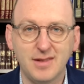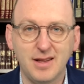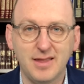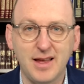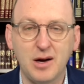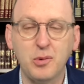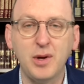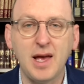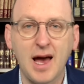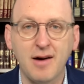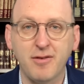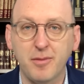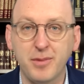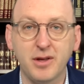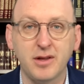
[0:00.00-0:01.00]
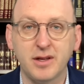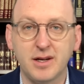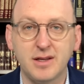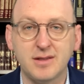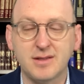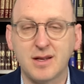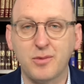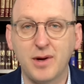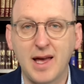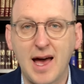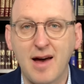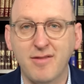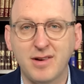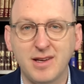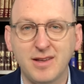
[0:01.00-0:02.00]
that we have abilities that we
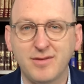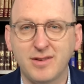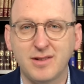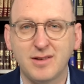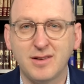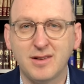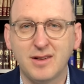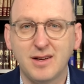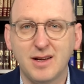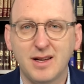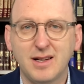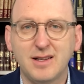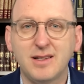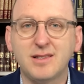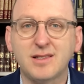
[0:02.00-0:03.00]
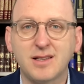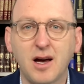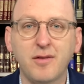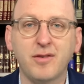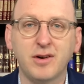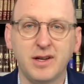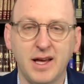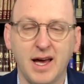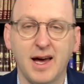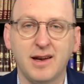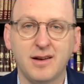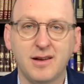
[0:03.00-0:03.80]
haven't even discovered yet.